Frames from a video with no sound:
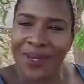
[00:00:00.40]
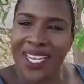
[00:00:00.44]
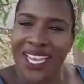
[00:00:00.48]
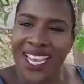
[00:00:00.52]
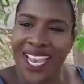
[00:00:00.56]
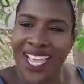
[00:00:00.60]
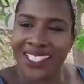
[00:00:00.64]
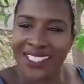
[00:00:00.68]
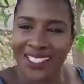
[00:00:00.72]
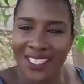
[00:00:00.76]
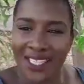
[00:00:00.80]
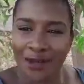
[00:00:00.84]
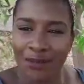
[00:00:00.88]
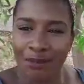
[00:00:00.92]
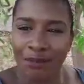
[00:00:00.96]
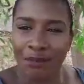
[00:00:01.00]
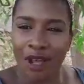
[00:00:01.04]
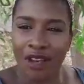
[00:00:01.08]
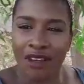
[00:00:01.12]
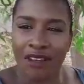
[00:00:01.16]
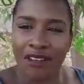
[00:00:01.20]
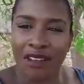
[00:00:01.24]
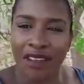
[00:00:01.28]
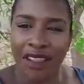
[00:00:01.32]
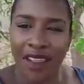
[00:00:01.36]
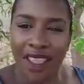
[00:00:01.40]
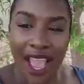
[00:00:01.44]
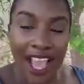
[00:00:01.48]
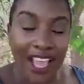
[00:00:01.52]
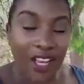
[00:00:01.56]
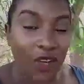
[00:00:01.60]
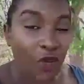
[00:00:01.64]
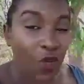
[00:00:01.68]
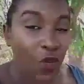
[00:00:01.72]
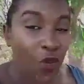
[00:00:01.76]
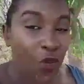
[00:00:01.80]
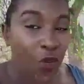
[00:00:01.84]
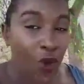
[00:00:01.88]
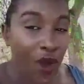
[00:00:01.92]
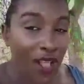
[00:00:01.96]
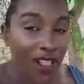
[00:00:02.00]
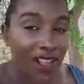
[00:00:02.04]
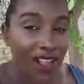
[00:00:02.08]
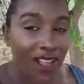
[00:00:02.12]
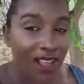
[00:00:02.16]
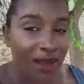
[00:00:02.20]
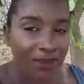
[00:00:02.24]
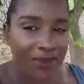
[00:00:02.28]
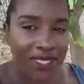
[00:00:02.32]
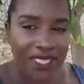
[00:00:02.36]
pleasant Monday and
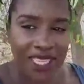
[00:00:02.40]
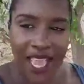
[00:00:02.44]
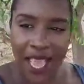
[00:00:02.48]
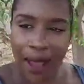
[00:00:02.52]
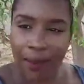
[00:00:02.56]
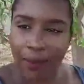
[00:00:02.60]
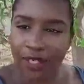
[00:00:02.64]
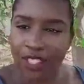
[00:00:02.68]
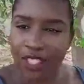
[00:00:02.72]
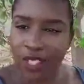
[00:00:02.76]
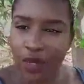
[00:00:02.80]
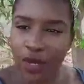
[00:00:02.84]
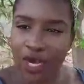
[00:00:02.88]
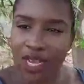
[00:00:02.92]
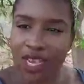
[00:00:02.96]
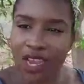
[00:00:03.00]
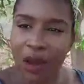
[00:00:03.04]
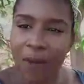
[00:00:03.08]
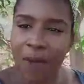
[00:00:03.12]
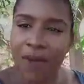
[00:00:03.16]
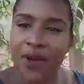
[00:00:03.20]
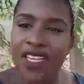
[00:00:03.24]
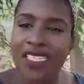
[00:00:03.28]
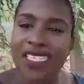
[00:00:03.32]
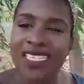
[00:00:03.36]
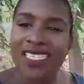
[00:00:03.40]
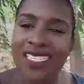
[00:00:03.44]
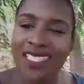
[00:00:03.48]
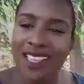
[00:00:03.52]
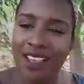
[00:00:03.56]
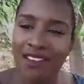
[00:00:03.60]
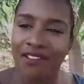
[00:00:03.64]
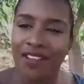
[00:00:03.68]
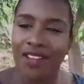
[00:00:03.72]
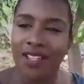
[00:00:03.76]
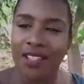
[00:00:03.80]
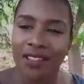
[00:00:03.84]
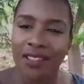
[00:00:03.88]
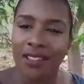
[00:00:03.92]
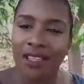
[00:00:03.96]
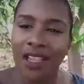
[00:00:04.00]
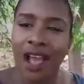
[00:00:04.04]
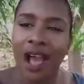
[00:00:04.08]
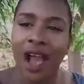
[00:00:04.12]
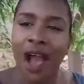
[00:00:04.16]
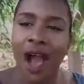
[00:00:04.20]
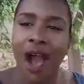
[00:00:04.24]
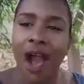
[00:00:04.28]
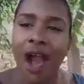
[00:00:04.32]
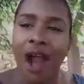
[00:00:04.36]
welcome to episode number 7
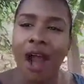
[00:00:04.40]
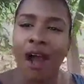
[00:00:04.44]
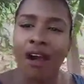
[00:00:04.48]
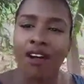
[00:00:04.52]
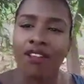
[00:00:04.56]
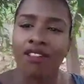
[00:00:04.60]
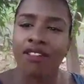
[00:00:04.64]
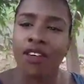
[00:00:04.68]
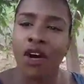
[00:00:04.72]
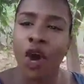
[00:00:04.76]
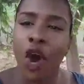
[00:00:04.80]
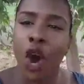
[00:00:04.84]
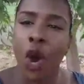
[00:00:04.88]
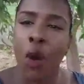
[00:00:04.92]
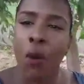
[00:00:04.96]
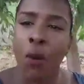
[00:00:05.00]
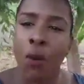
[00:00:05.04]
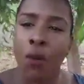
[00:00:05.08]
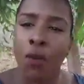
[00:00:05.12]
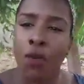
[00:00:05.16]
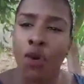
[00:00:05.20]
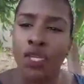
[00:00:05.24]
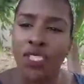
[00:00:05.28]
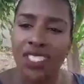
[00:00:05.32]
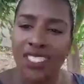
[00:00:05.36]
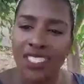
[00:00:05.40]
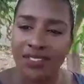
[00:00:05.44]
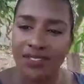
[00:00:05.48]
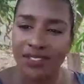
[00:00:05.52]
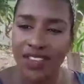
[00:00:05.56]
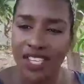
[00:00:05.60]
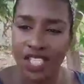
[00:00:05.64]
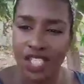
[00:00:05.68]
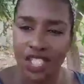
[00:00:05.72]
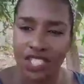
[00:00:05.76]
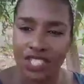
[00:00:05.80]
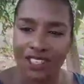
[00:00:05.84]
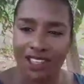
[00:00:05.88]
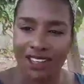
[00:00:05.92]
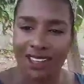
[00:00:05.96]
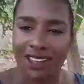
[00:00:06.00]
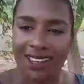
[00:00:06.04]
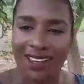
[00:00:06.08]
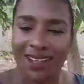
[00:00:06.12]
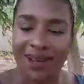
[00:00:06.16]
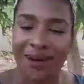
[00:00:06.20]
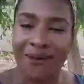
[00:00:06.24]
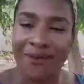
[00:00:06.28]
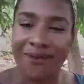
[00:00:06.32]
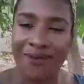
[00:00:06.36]
of
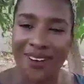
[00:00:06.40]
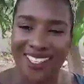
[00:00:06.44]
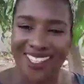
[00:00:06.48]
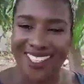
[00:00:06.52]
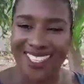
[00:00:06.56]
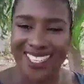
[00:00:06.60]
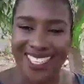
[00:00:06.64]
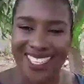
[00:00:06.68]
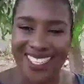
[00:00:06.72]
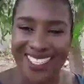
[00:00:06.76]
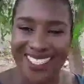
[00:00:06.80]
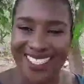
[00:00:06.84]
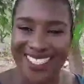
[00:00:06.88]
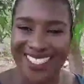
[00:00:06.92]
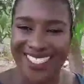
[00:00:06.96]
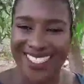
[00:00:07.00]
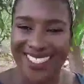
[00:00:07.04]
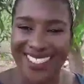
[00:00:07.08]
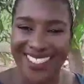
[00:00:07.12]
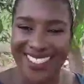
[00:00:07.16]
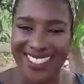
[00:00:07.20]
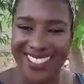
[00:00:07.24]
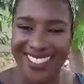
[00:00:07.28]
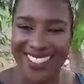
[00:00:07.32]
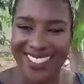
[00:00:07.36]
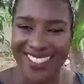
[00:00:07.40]
Motivational Mondays.